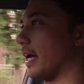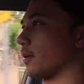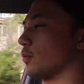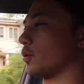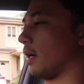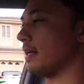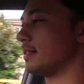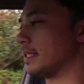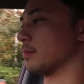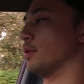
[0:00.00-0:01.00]
like
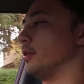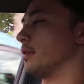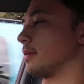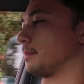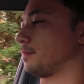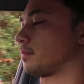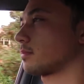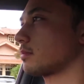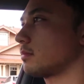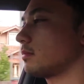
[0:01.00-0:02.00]
crazy smooth.
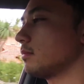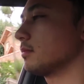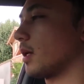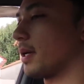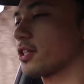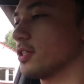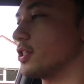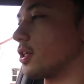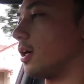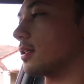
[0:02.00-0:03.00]
I'm actually
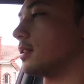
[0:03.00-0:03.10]
shocked.